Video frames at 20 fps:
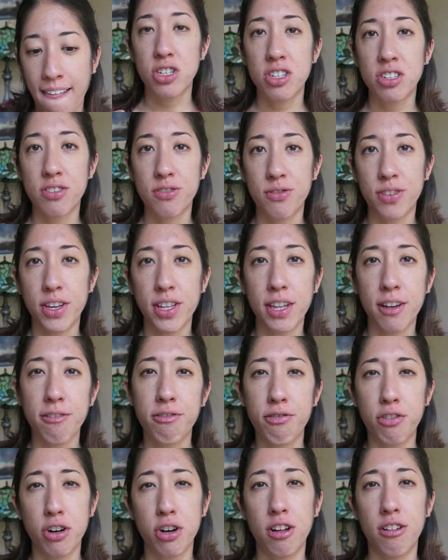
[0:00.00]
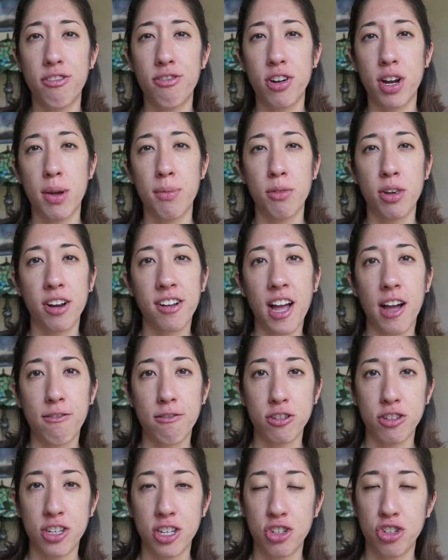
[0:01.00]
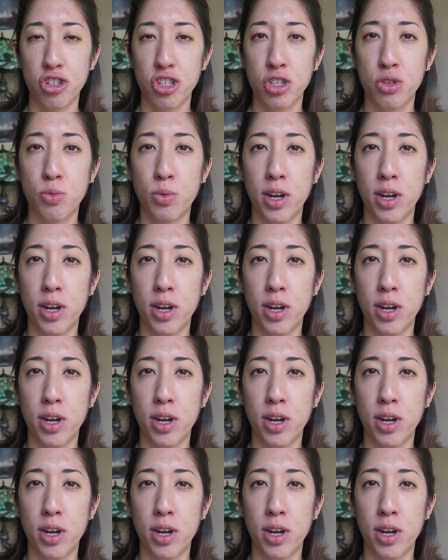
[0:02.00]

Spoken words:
Just feeling full from good conversations